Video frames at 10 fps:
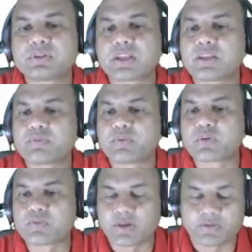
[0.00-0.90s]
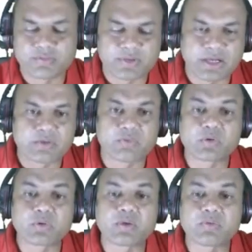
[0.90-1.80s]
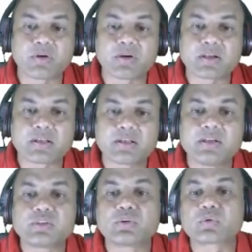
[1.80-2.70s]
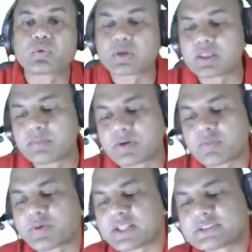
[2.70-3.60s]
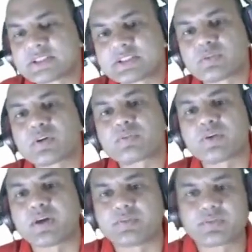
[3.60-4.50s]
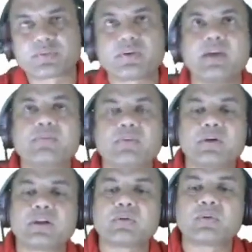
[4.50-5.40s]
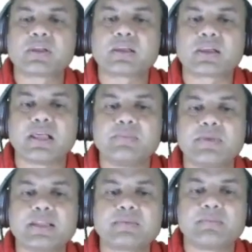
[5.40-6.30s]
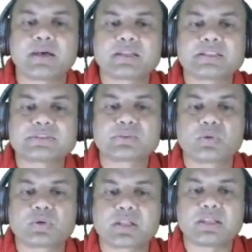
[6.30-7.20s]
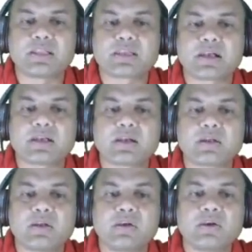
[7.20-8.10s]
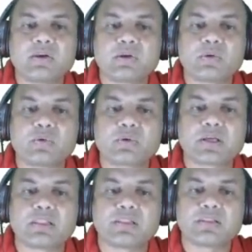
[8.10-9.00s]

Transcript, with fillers: 3 4 5. And what do I want? So total number of tests is what? 5. So I've got it over here. I'll mark this total. I'll write it total